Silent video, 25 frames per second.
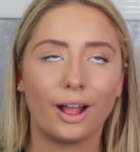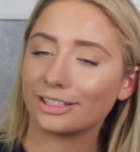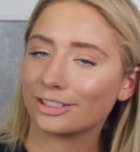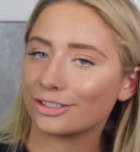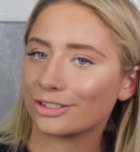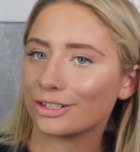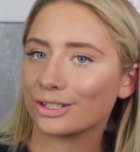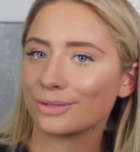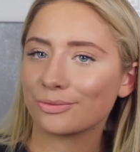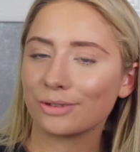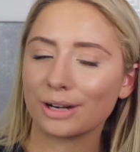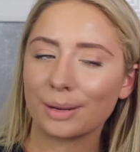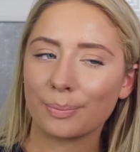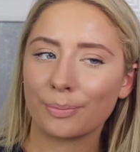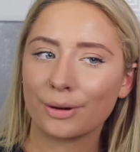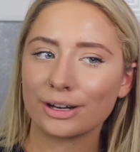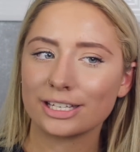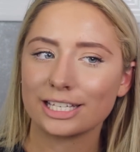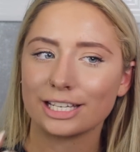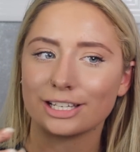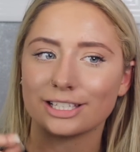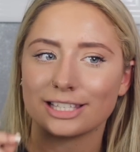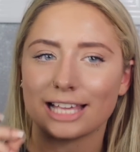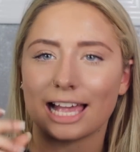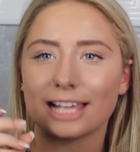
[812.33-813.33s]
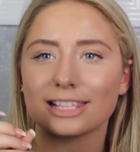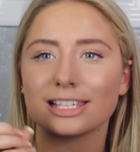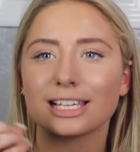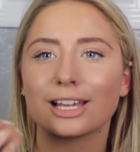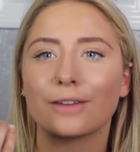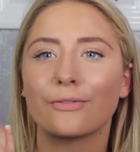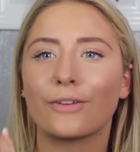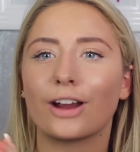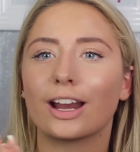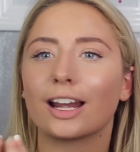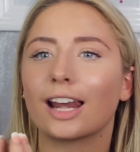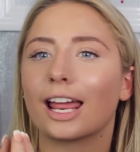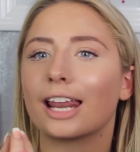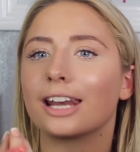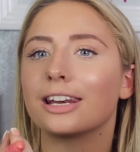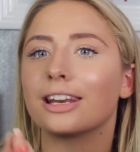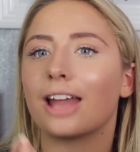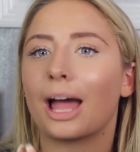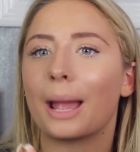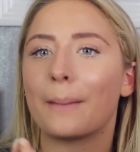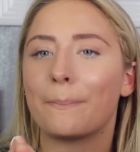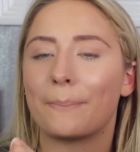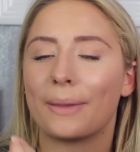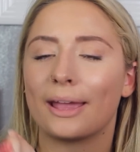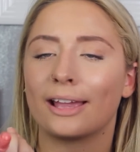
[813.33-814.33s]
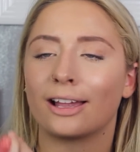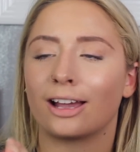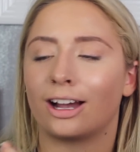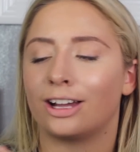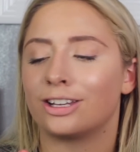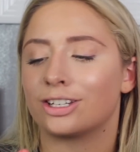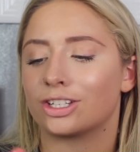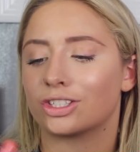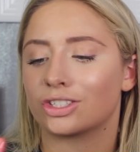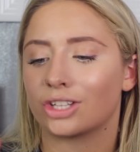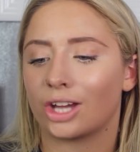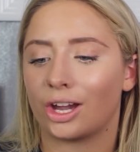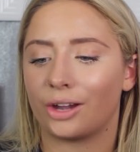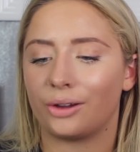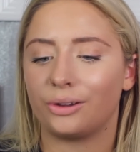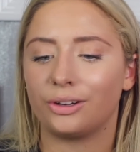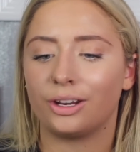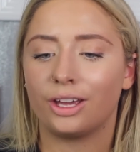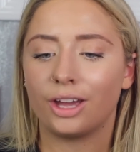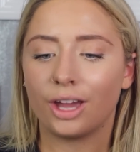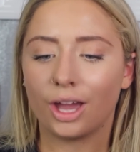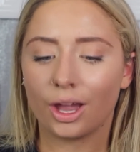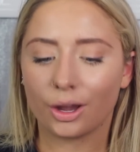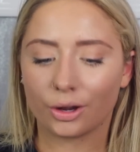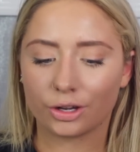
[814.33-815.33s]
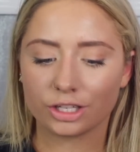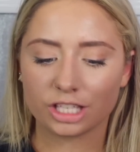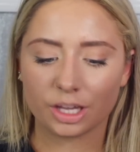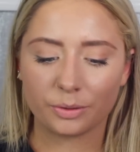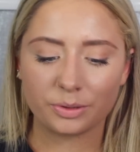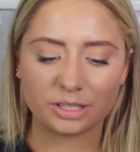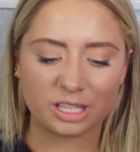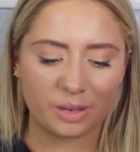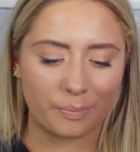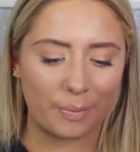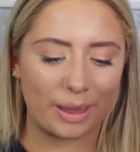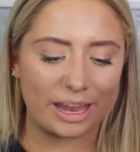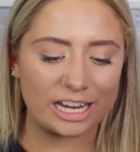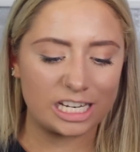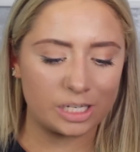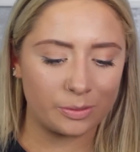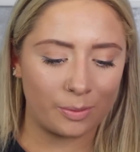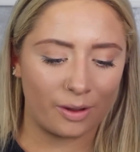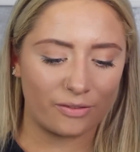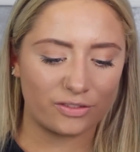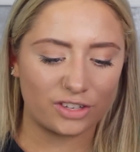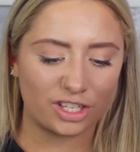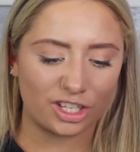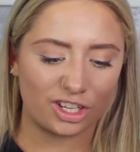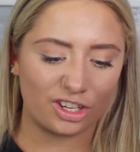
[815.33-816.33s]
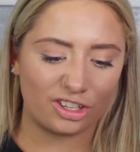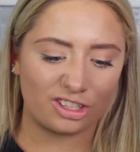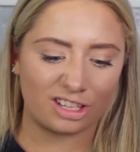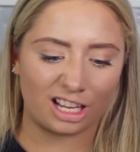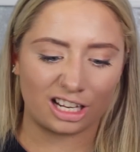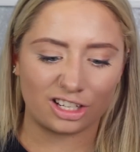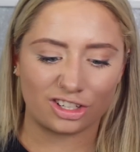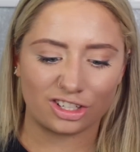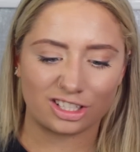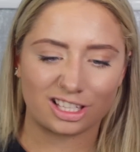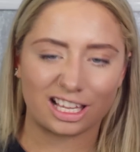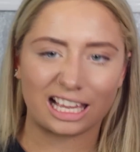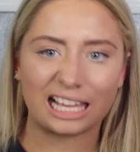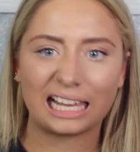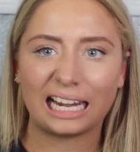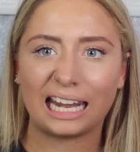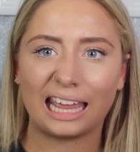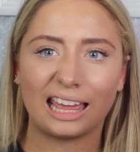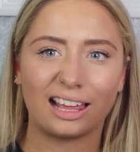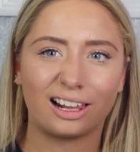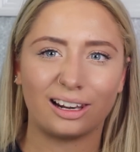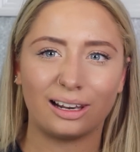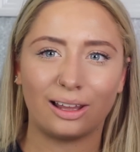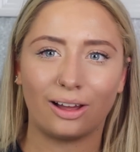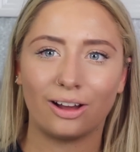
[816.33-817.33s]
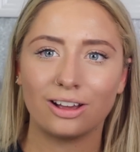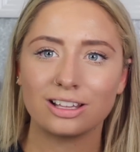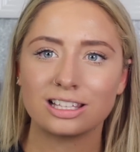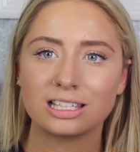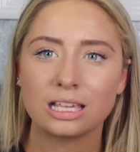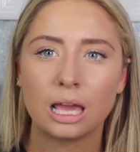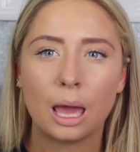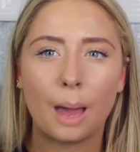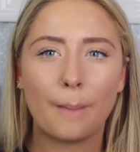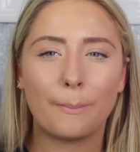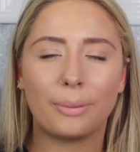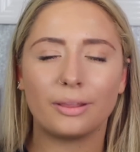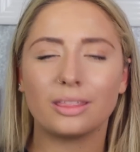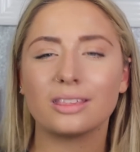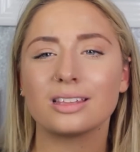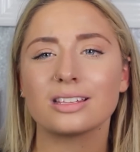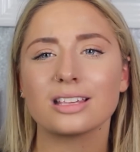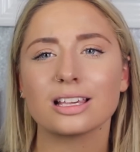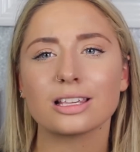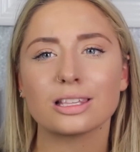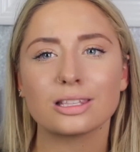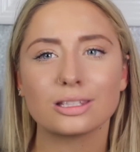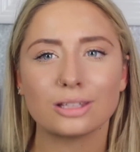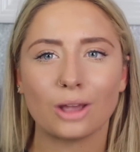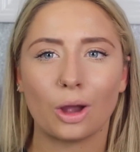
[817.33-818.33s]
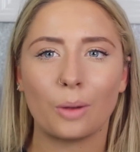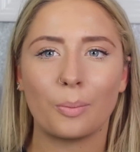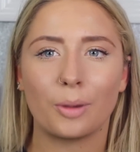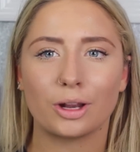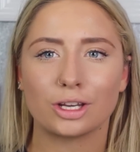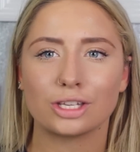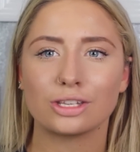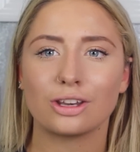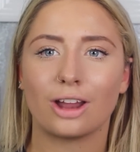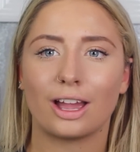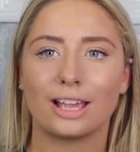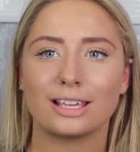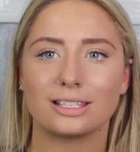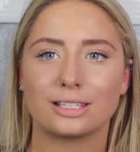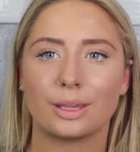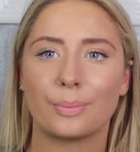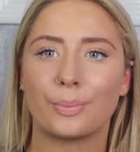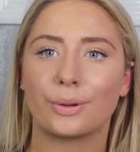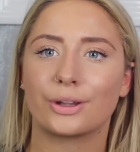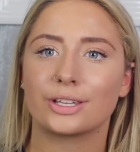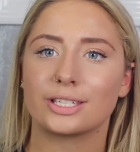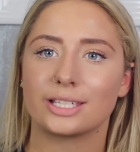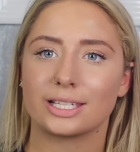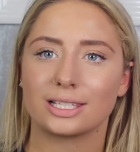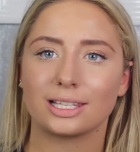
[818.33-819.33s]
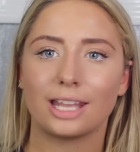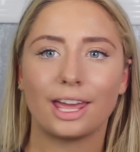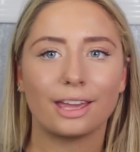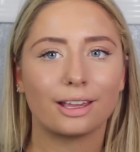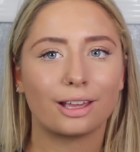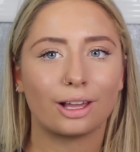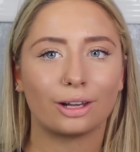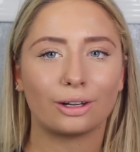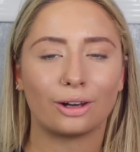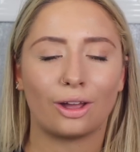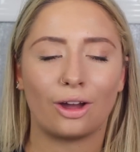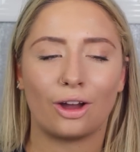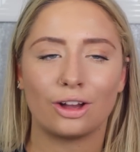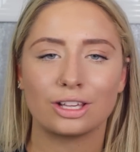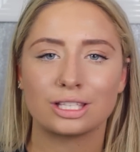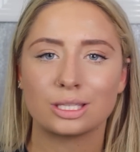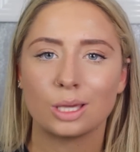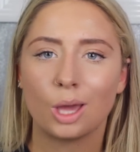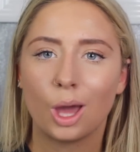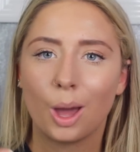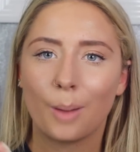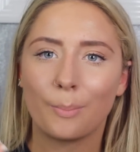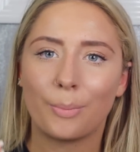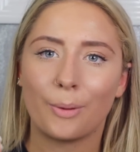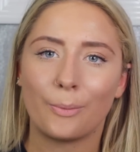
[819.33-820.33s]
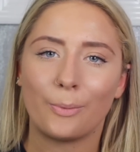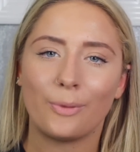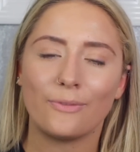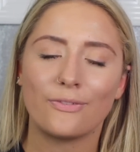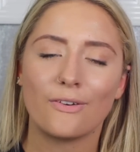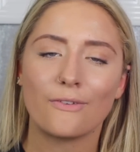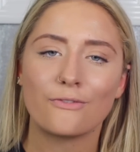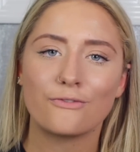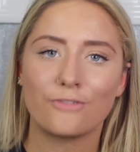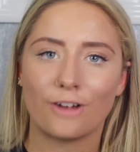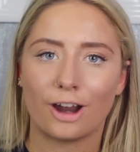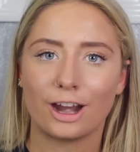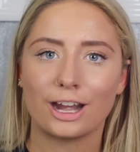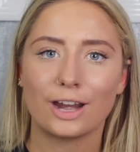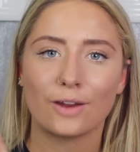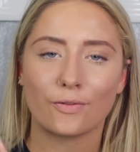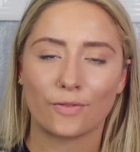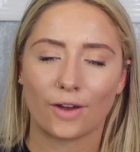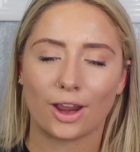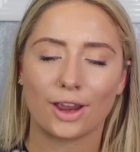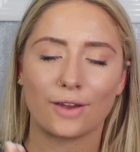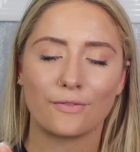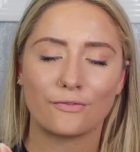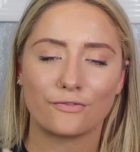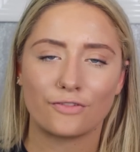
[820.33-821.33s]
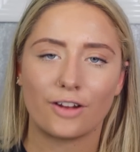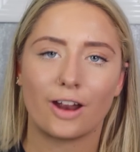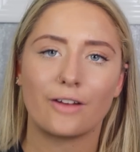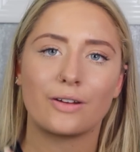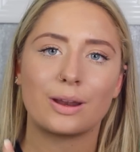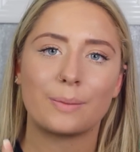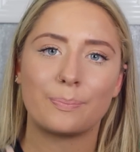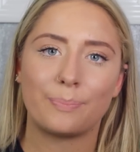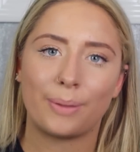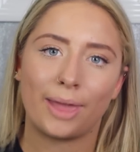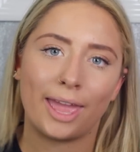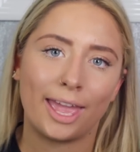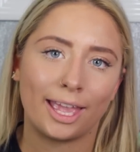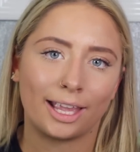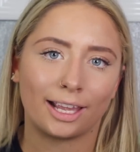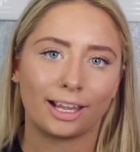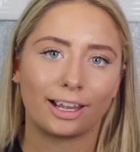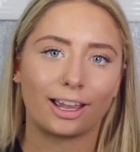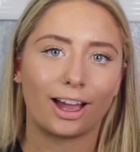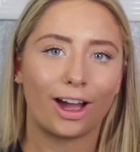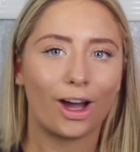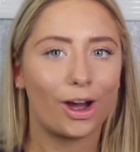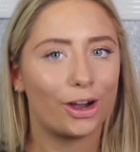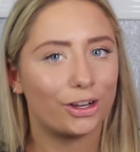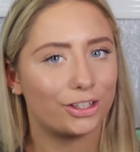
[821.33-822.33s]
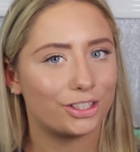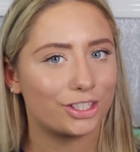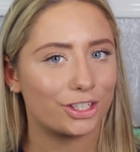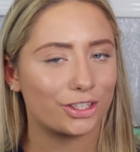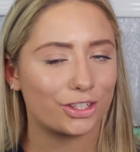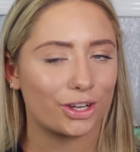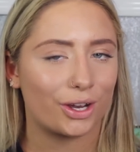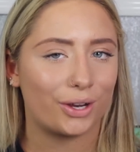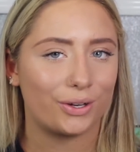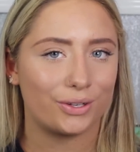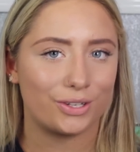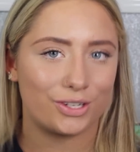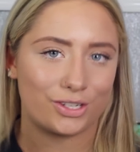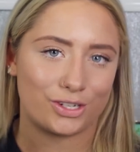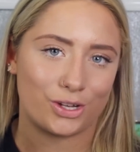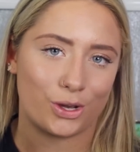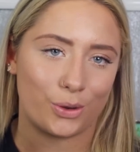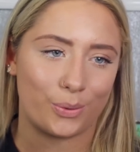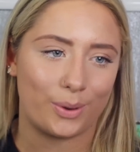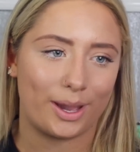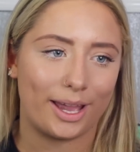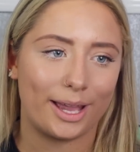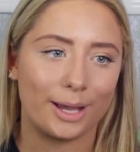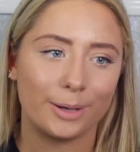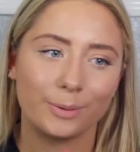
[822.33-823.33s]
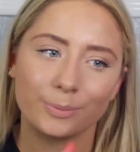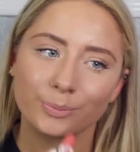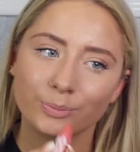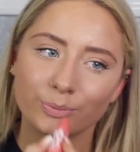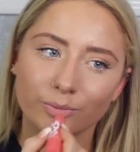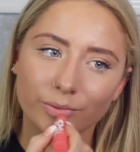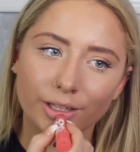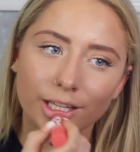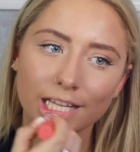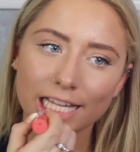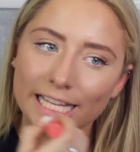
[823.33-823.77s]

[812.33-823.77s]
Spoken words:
It's just really pretty because it has like a very like light pink undertone, because I was debating whether to use like just a clear gloss, but this is so much nicer because it's like a gloss but with a very, very, very pink undertone to it.